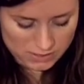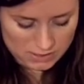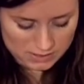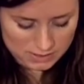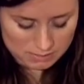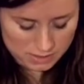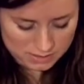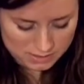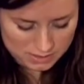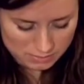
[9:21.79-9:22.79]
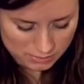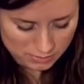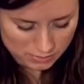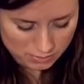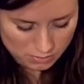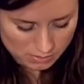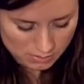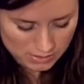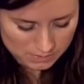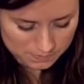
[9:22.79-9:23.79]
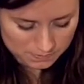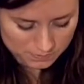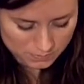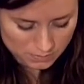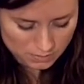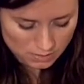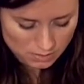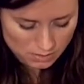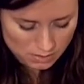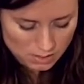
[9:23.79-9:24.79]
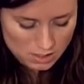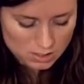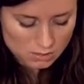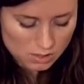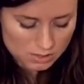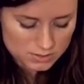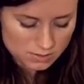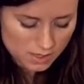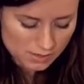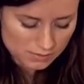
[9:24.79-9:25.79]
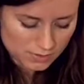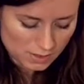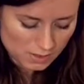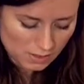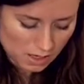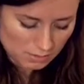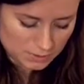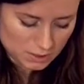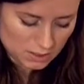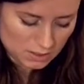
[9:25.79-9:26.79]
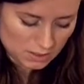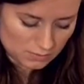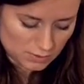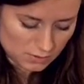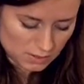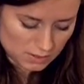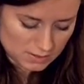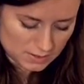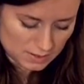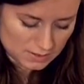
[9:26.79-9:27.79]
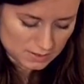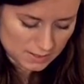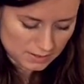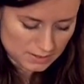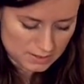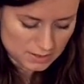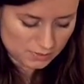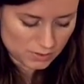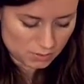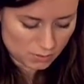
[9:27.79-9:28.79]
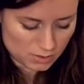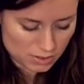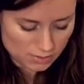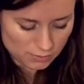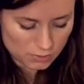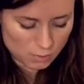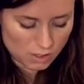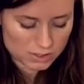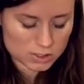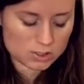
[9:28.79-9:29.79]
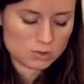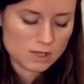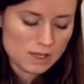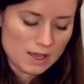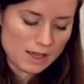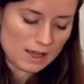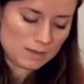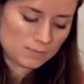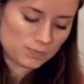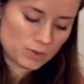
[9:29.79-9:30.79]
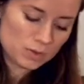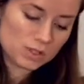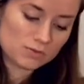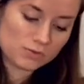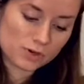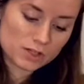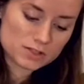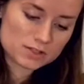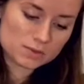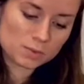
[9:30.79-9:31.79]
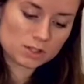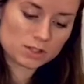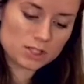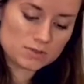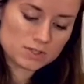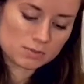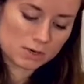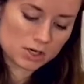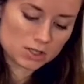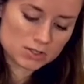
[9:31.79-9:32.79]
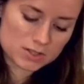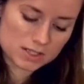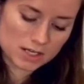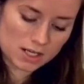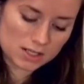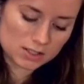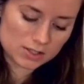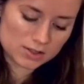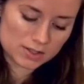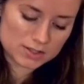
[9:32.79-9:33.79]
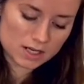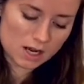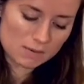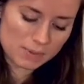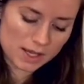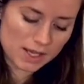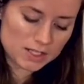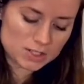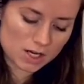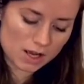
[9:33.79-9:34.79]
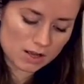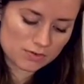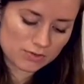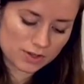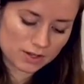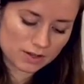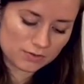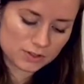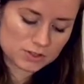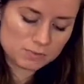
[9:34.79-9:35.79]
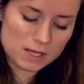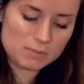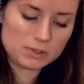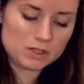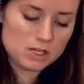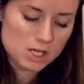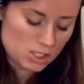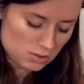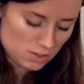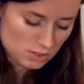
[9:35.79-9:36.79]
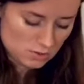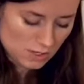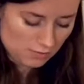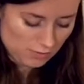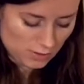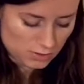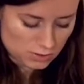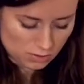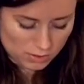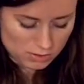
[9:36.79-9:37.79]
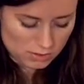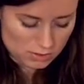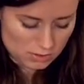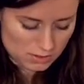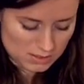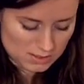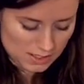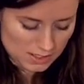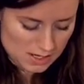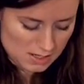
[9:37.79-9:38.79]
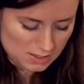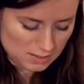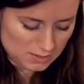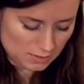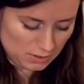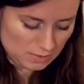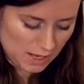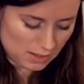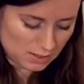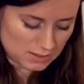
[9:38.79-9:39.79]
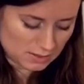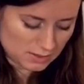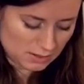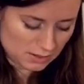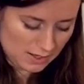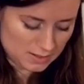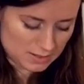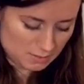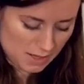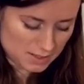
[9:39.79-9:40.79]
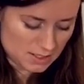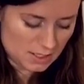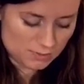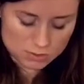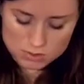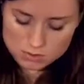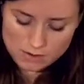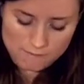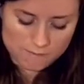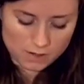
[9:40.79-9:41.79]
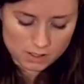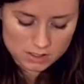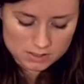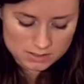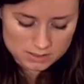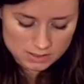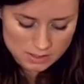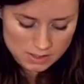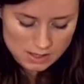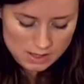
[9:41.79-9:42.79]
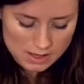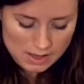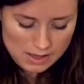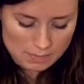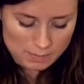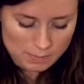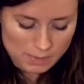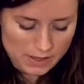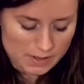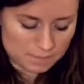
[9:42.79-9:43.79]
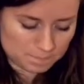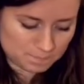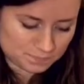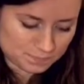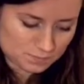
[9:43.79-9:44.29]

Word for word: if I can get my stapler to cooperate. You also have the option of doing this in slightly different order if you want to. Um, you can first, we're going to use our markers and color the top edge of the filter paper. You can do that first or you can do it second. It doesn't really matter. It's a little less messy if you do it first. Um, but,